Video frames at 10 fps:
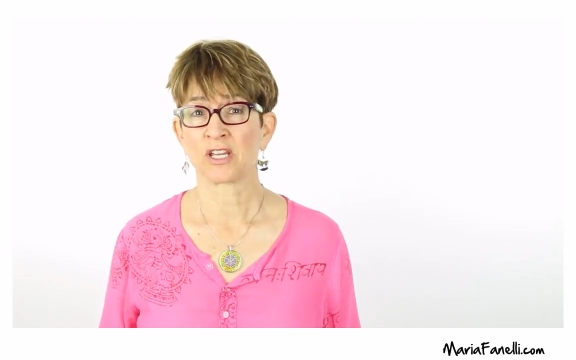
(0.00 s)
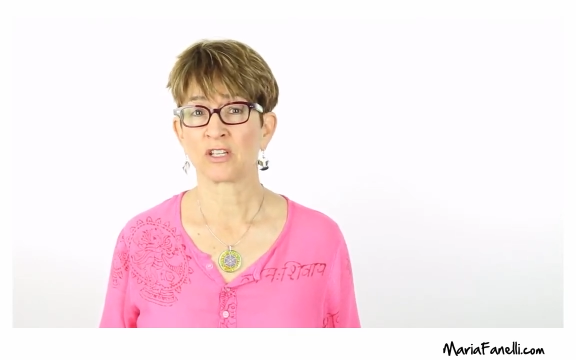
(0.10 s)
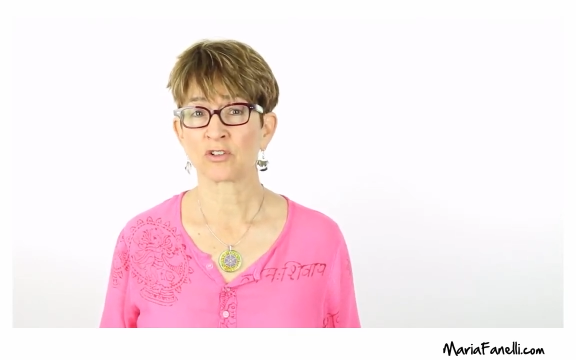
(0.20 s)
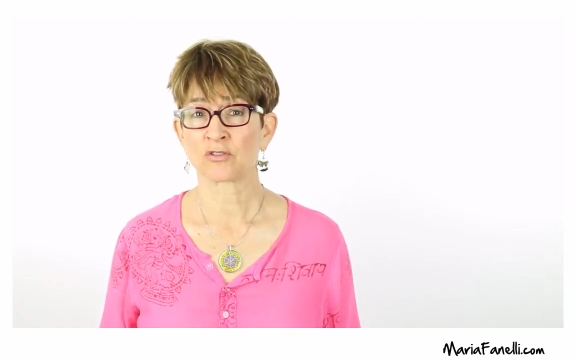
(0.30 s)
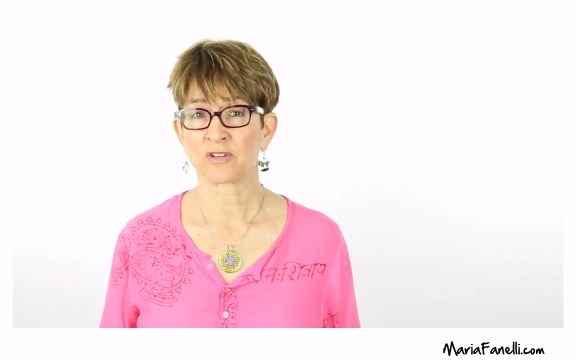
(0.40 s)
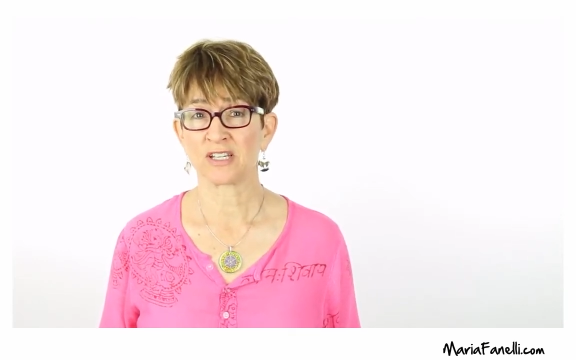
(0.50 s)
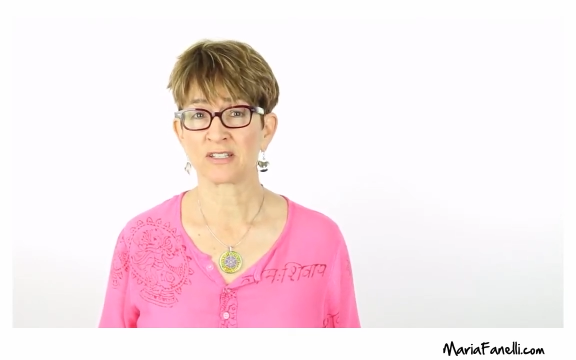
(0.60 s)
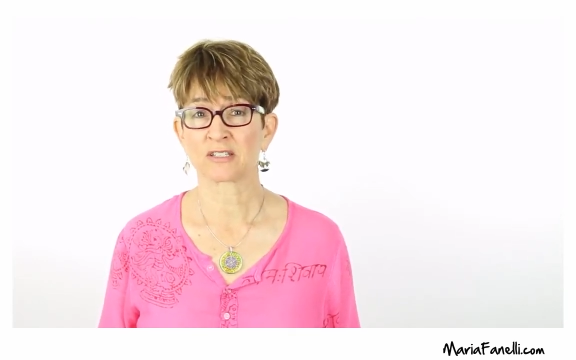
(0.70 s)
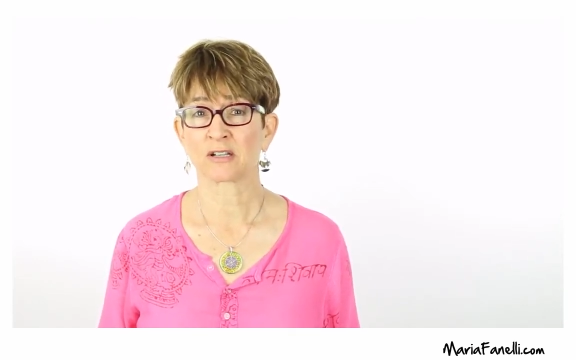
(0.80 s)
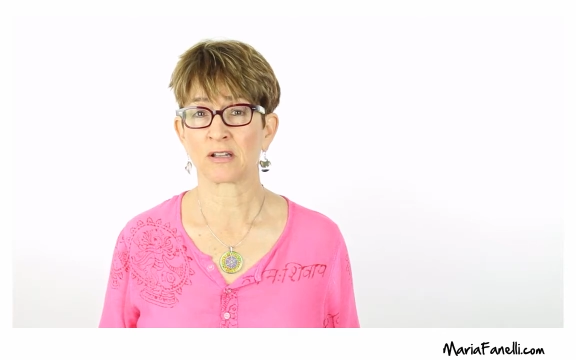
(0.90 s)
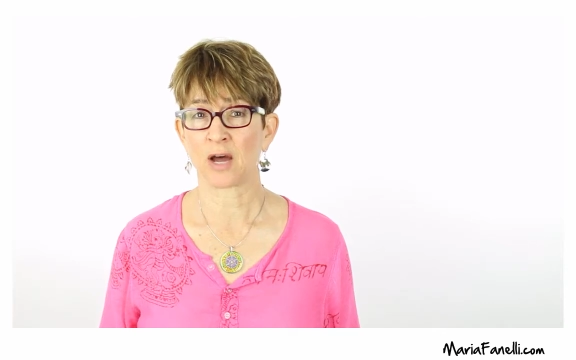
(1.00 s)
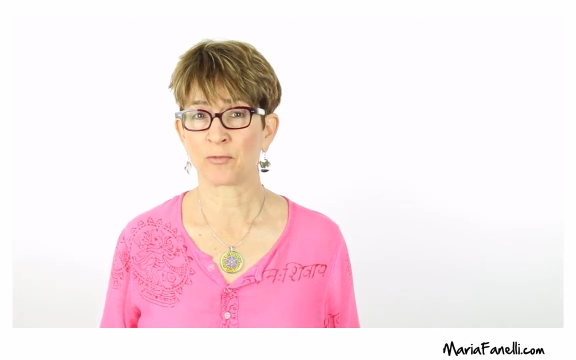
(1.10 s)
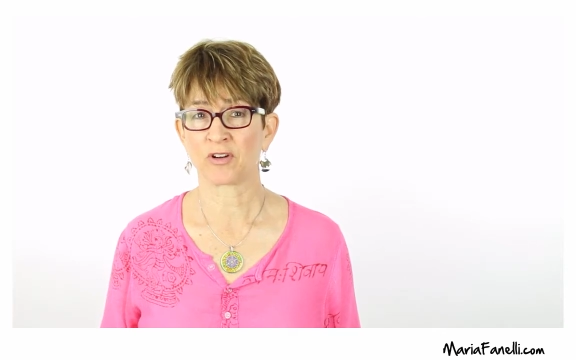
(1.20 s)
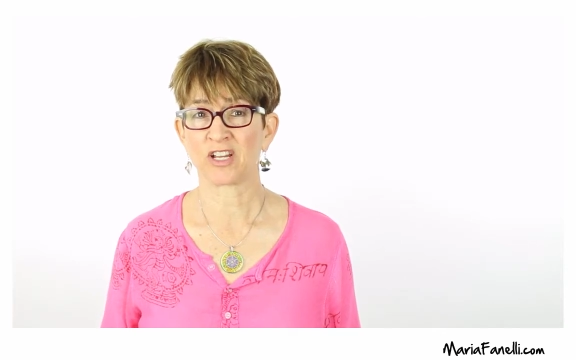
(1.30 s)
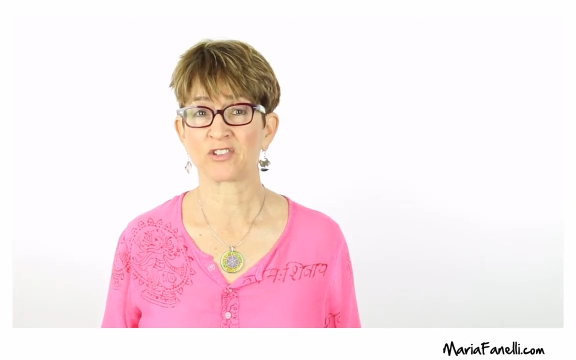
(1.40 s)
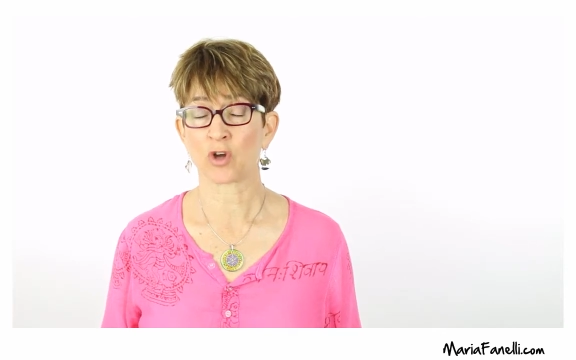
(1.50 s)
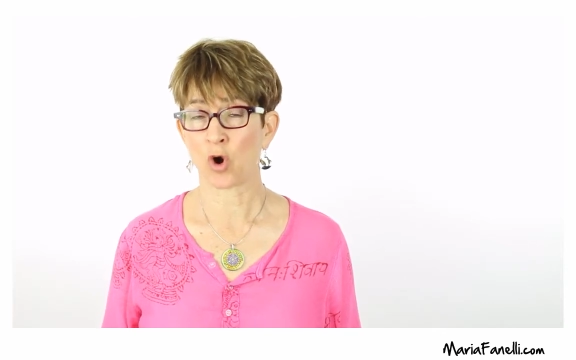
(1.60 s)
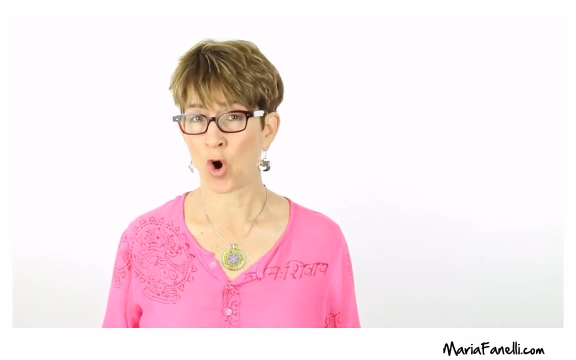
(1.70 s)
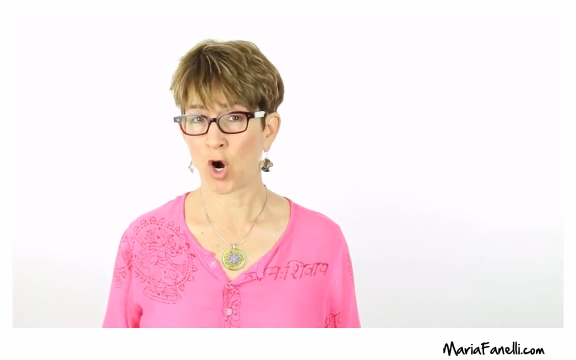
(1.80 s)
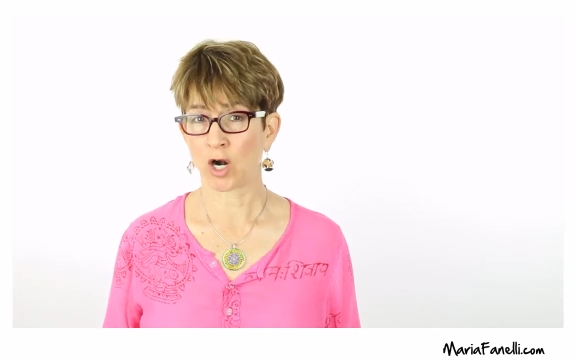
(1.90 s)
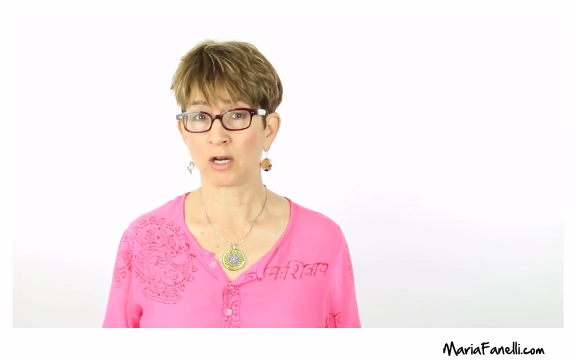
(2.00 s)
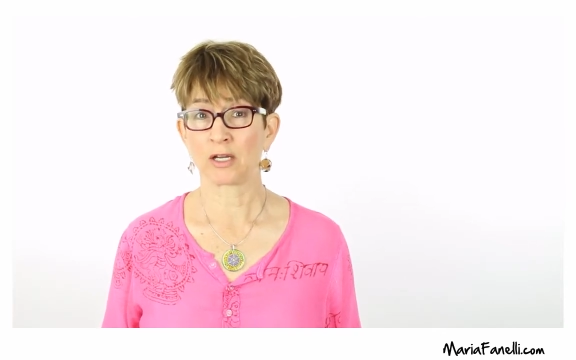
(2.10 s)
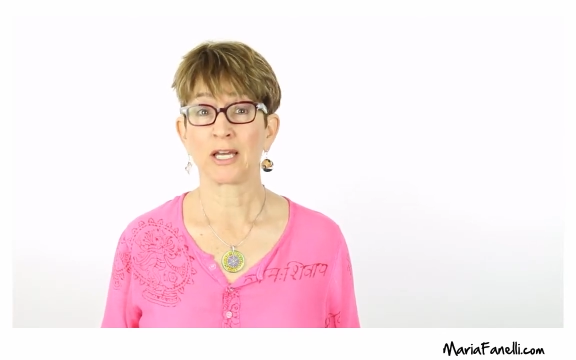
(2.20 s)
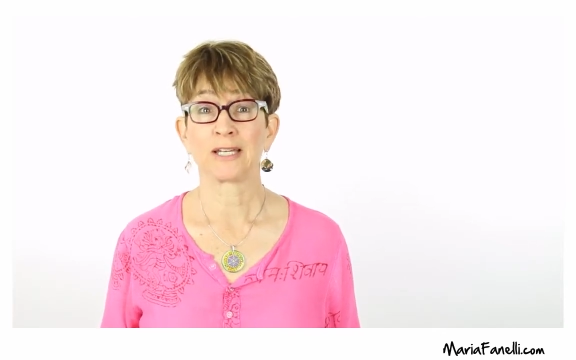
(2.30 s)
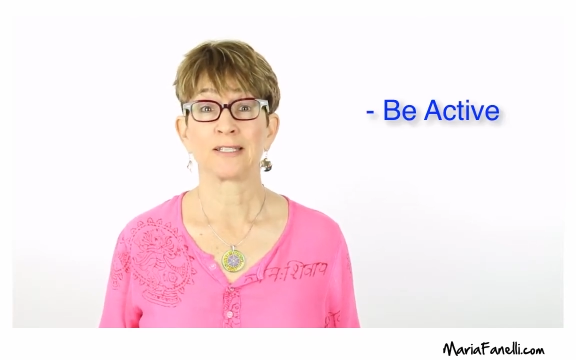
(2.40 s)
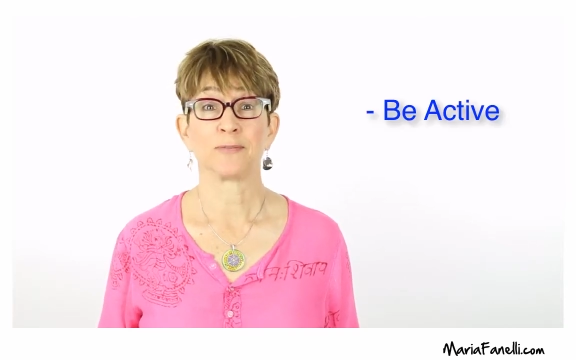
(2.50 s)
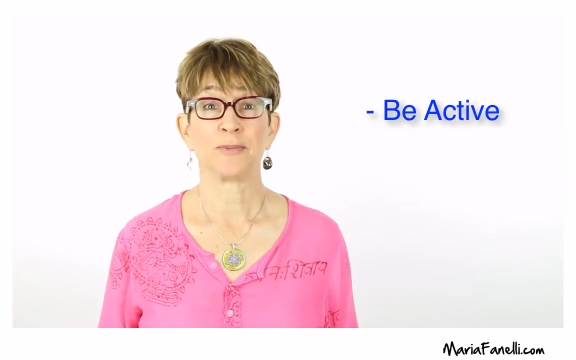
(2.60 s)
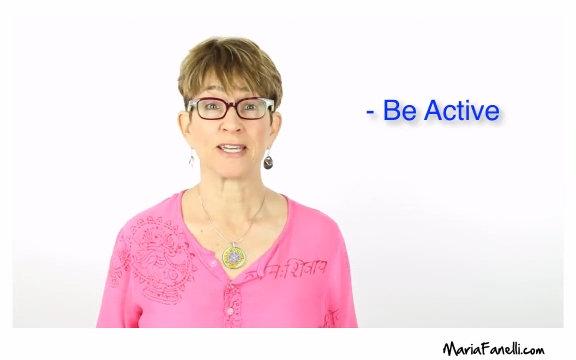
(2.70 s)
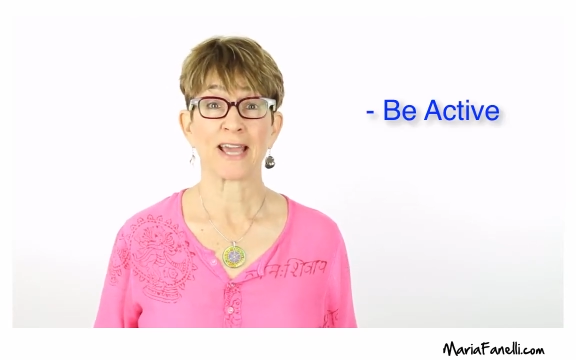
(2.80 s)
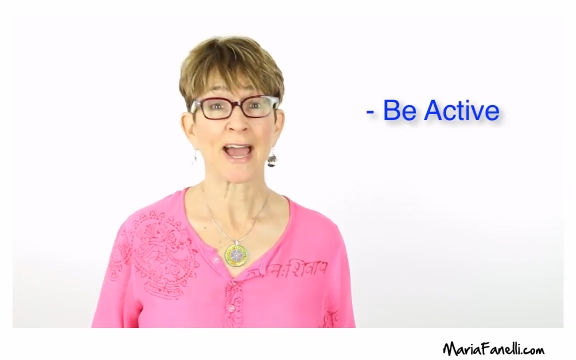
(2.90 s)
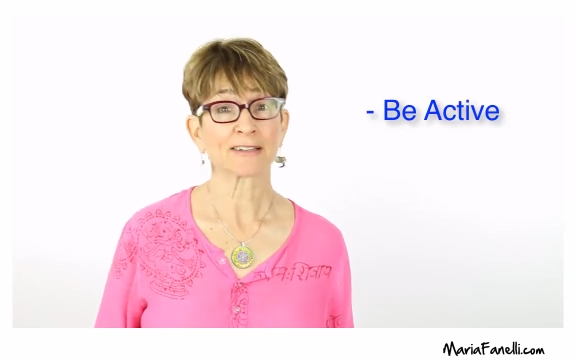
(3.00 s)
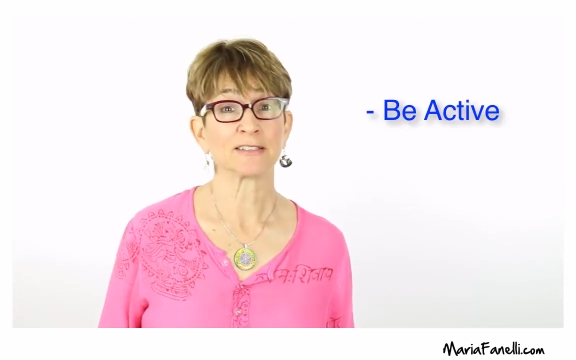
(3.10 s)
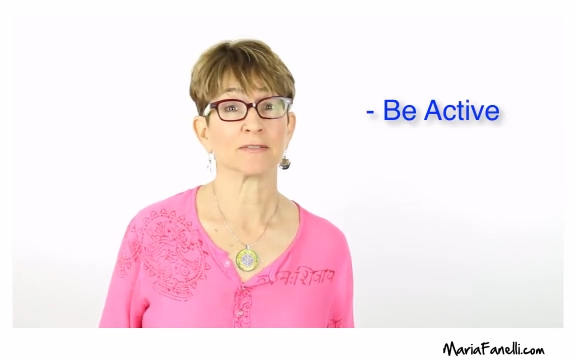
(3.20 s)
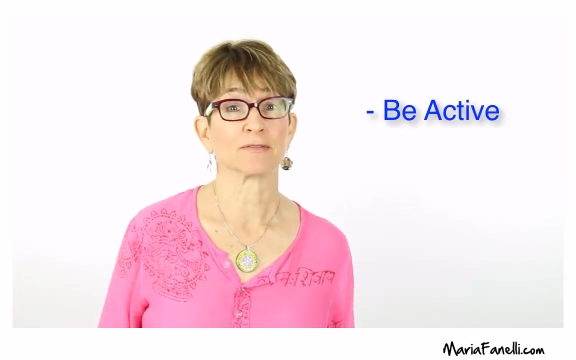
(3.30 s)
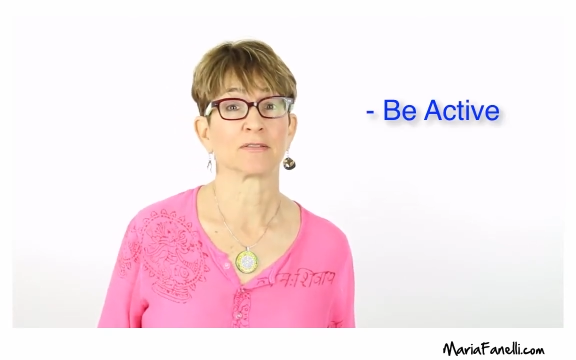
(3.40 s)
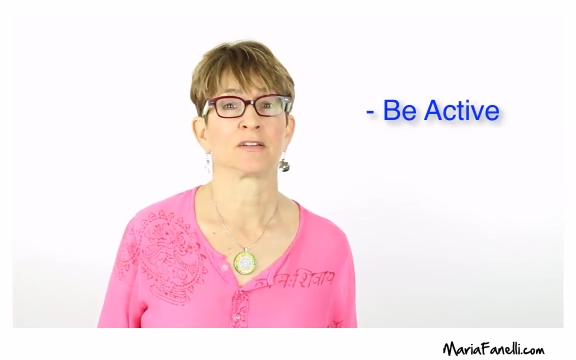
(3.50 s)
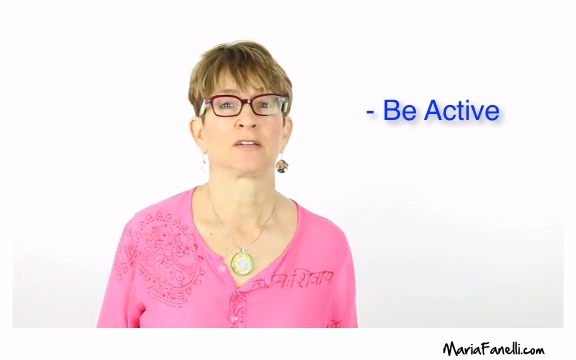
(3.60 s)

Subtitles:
increase telomerase are to be active.